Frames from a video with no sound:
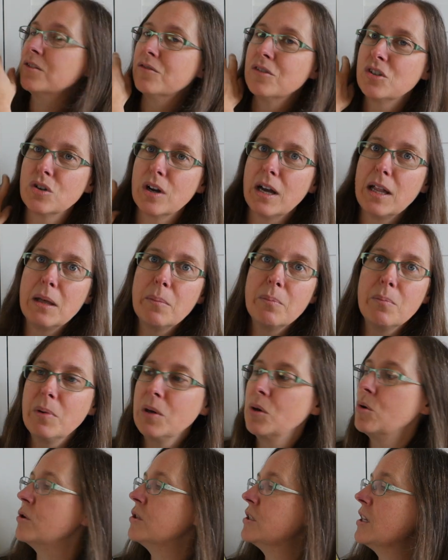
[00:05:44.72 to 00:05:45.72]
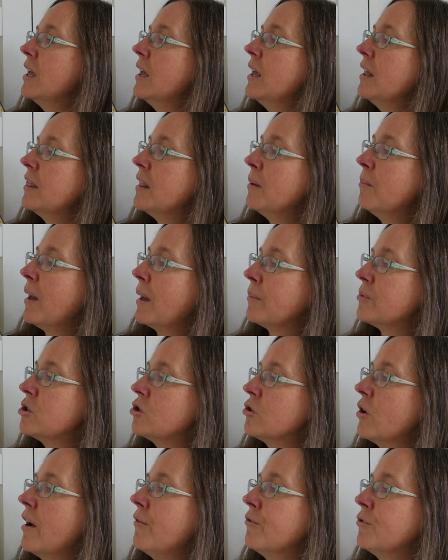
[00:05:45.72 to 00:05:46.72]
of Australia because the maps
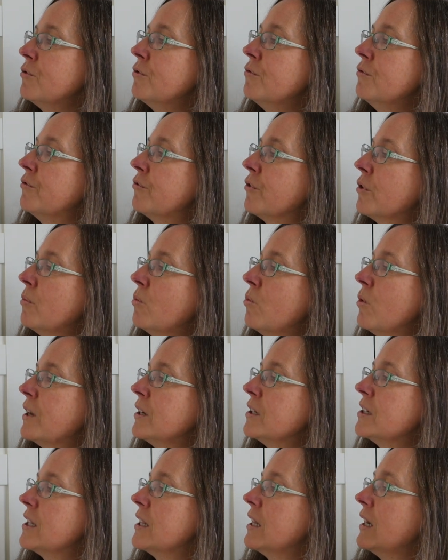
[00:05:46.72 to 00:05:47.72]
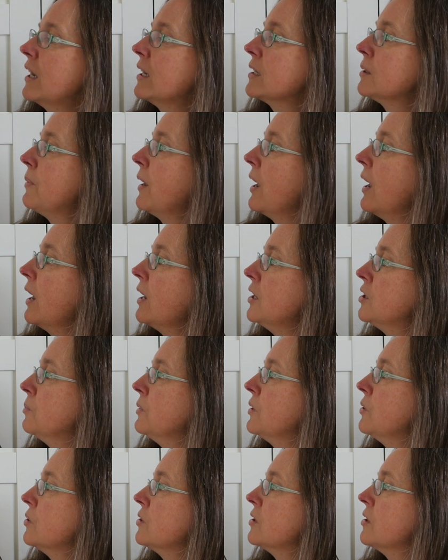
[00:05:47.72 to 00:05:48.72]
travel from one to the next page
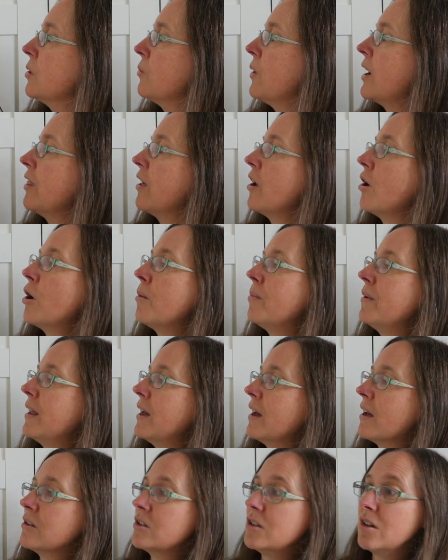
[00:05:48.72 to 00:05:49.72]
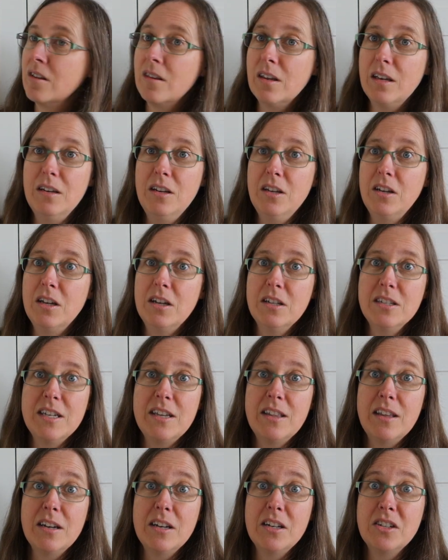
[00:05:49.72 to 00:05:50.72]
because of the way they open out. So you can
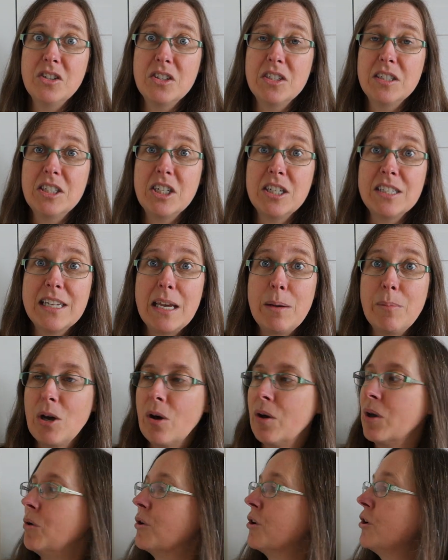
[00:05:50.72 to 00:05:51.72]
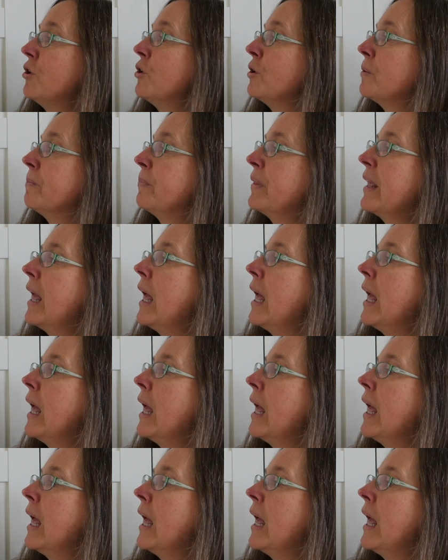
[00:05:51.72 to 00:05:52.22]
see that it just keep going on and on.